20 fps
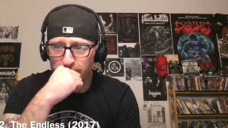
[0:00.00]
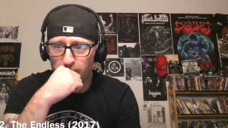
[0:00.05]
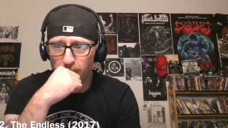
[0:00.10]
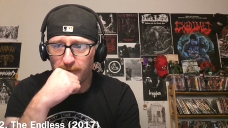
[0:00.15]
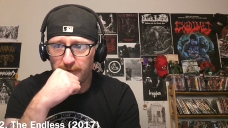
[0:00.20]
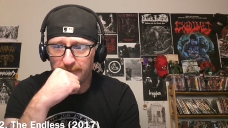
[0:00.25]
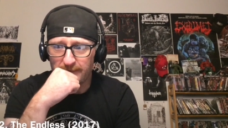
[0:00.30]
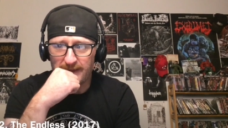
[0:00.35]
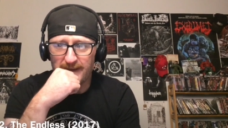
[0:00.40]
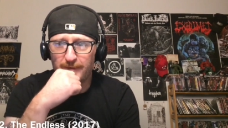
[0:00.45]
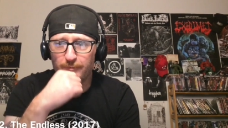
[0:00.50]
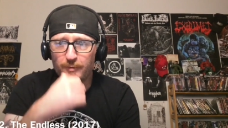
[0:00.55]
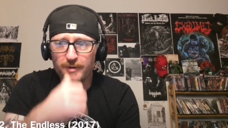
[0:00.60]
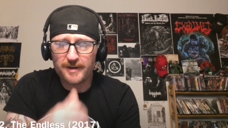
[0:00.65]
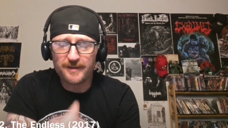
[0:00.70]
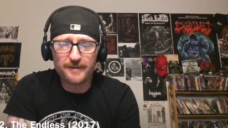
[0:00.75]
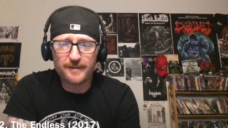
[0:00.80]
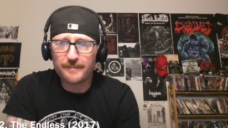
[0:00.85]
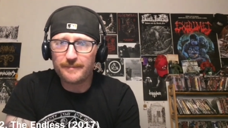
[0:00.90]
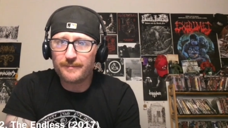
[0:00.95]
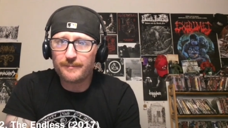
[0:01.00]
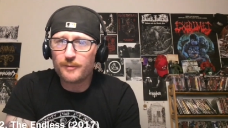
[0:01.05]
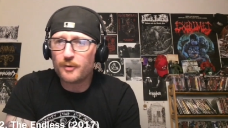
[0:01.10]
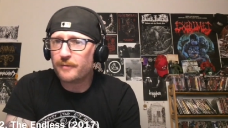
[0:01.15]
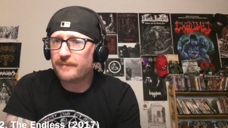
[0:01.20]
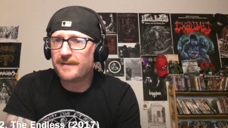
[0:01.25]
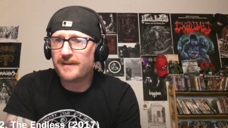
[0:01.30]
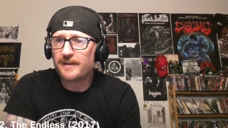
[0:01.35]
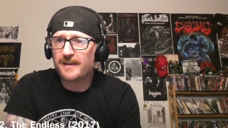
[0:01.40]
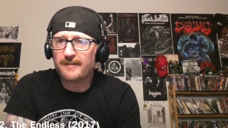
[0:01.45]
or if anyone in the
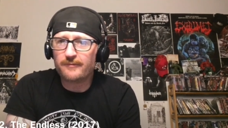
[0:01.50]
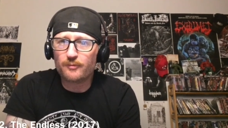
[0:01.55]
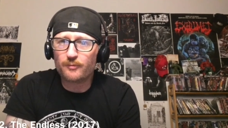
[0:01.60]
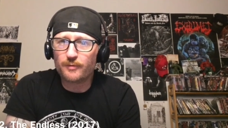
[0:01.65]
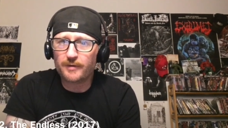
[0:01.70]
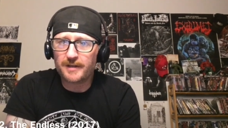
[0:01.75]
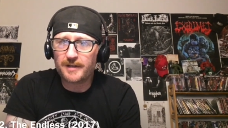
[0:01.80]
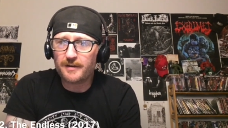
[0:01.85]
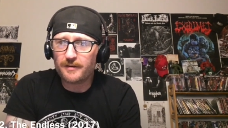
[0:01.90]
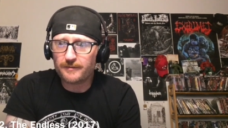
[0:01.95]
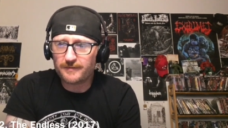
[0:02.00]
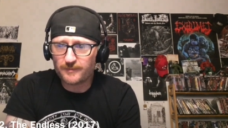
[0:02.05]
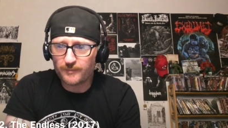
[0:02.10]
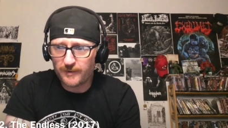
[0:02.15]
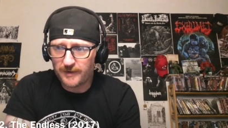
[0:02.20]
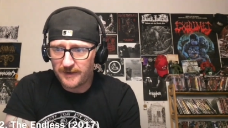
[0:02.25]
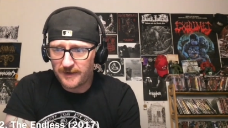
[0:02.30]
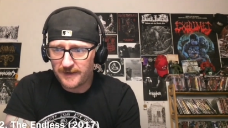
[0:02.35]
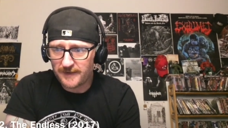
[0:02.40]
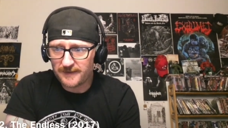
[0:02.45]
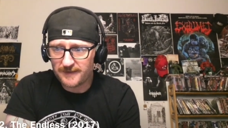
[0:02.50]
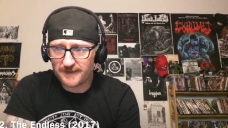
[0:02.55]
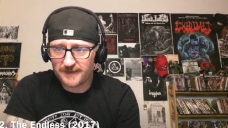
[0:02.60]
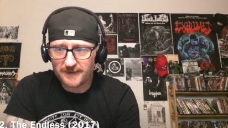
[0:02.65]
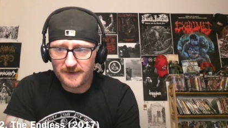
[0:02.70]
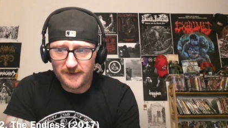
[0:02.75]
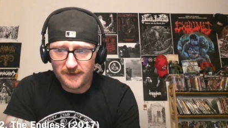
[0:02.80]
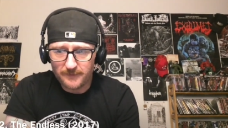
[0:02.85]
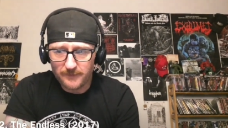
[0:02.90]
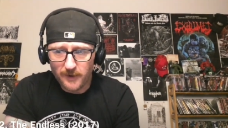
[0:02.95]
movie even really knows what it
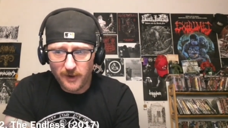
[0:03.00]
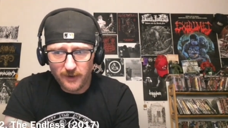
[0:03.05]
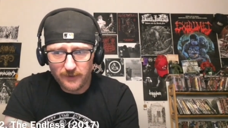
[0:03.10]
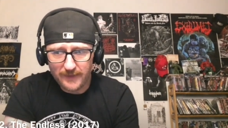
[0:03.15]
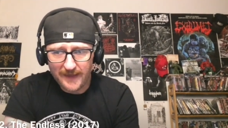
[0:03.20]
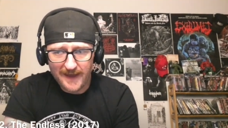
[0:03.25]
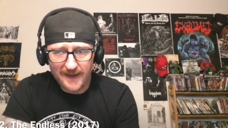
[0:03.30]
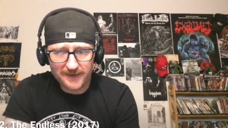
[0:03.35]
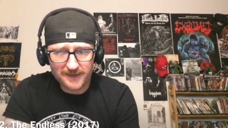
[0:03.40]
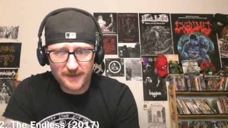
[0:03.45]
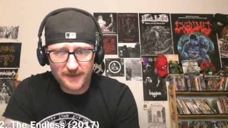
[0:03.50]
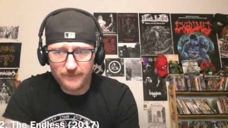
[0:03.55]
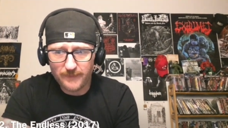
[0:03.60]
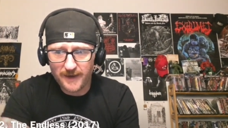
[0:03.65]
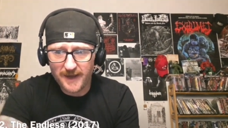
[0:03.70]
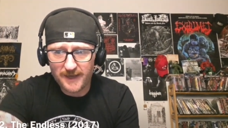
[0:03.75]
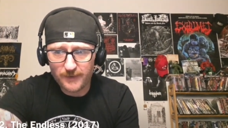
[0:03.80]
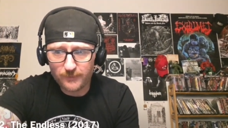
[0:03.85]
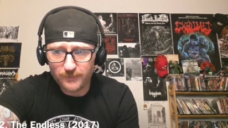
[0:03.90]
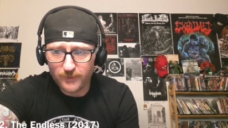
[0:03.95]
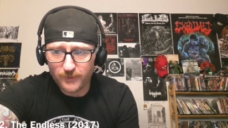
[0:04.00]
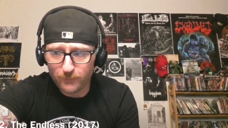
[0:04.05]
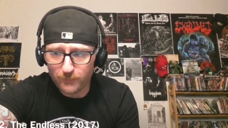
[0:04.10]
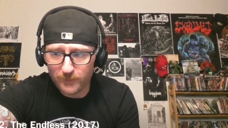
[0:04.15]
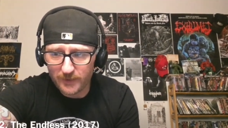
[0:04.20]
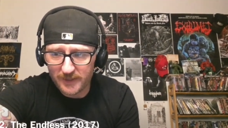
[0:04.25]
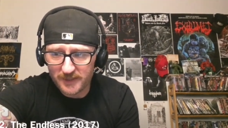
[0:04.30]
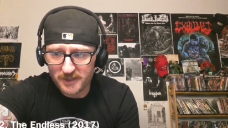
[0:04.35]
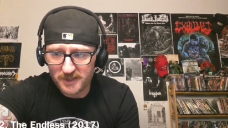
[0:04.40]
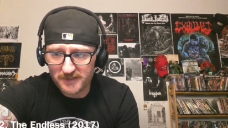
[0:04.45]
is. Um, all that combined with the
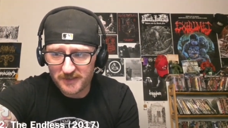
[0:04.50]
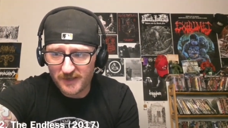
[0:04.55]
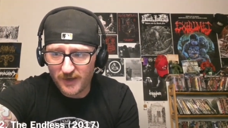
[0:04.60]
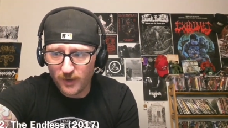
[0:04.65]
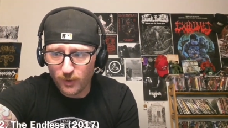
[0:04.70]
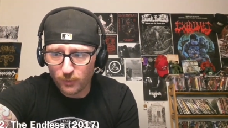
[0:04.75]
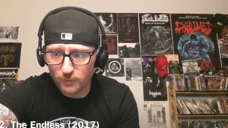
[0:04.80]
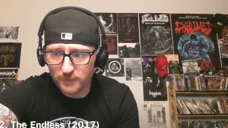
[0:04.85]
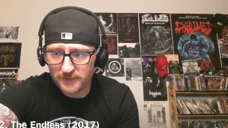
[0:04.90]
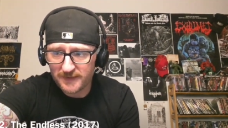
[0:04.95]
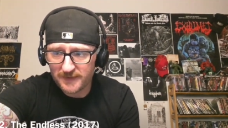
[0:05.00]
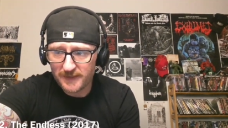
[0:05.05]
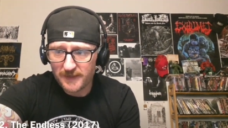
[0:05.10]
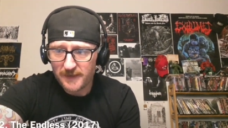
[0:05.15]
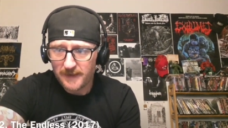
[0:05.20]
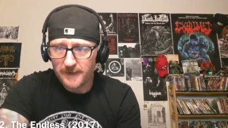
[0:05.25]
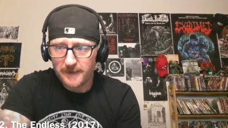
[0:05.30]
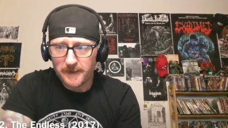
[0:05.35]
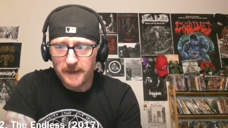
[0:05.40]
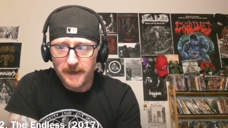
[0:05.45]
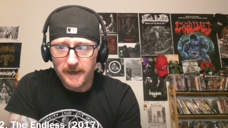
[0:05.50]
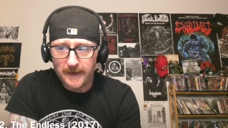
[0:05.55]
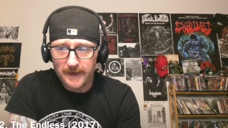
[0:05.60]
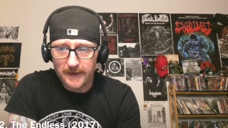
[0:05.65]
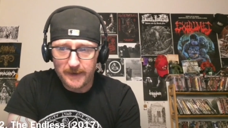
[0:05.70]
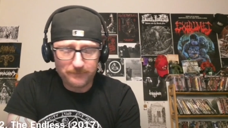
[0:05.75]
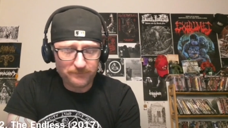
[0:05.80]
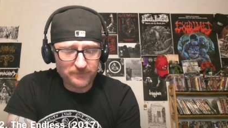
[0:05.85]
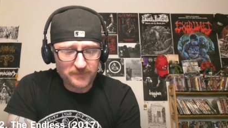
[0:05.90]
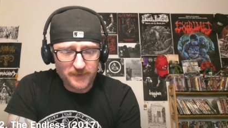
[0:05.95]
religious cult
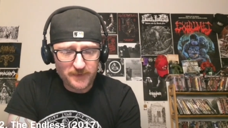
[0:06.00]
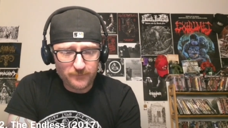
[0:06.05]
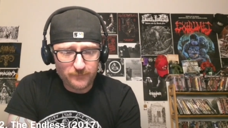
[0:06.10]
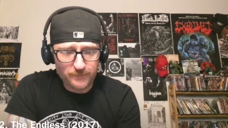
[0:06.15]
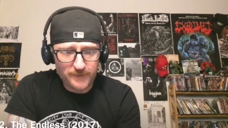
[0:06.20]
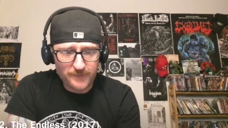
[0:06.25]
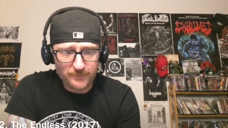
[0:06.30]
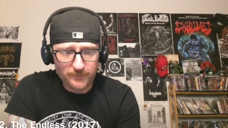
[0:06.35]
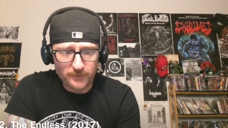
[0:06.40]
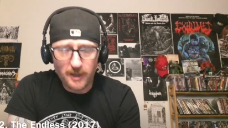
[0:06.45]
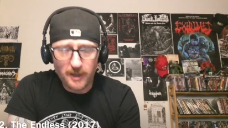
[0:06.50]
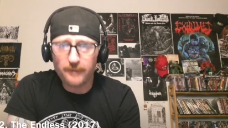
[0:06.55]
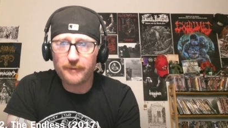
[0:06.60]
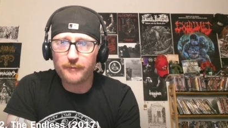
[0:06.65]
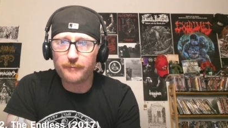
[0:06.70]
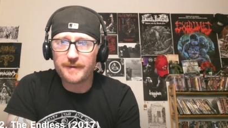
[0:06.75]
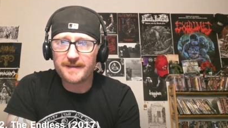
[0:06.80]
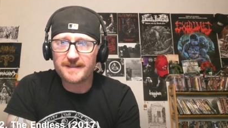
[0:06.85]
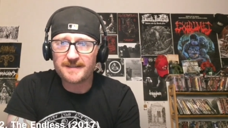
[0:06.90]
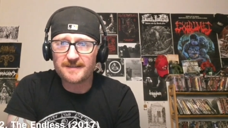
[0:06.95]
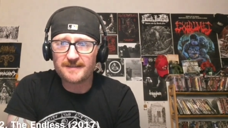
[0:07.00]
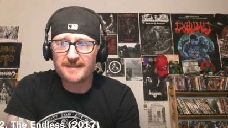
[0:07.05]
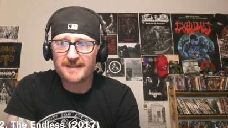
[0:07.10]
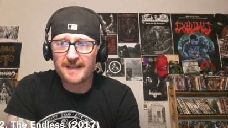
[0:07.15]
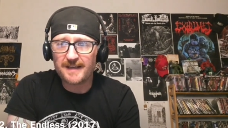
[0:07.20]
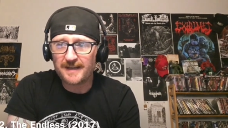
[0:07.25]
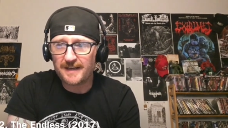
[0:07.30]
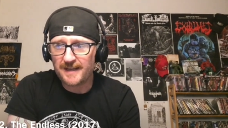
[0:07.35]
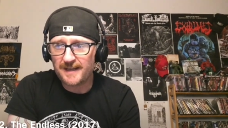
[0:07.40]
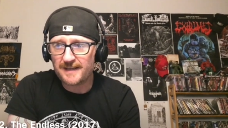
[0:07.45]
uh, give people all the reasons
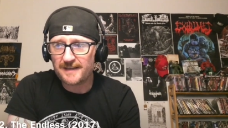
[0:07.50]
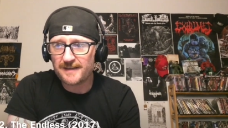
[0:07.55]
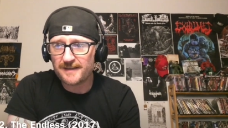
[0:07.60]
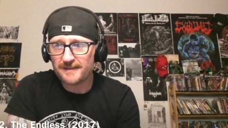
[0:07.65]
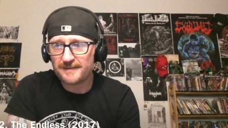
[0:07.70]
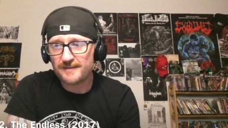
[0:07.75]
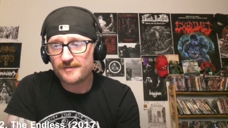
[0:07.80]
they need